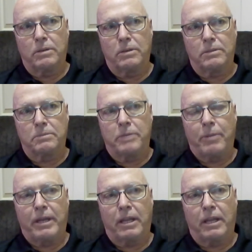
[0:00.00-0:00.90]

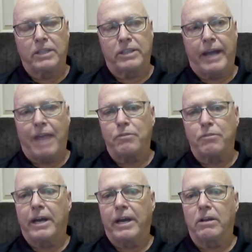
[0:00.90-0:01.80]
maybe at least a half a
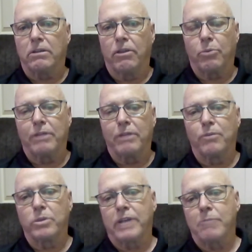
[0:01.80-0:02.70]
mile 3 to 4
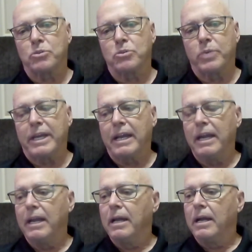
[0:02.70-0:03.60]
times a week.
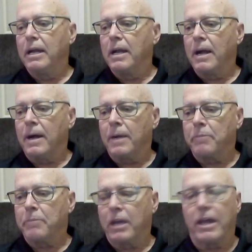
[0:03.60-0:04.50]

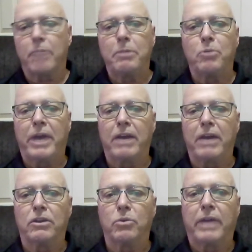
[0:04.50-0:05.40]
And a lot of people can't
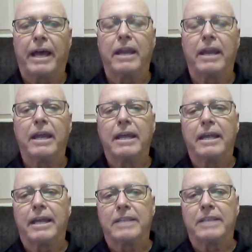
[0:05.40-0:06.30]
do that.
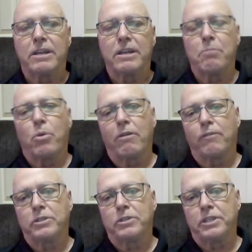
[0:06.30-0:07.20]
Isn't it important
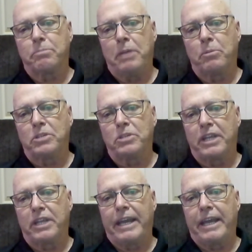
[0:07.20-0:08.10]
for people just to
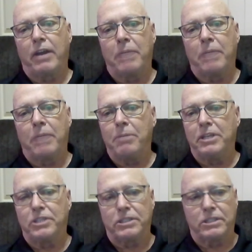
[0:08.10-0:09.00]
get out and maybe
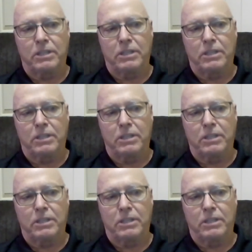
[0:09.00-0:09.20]
just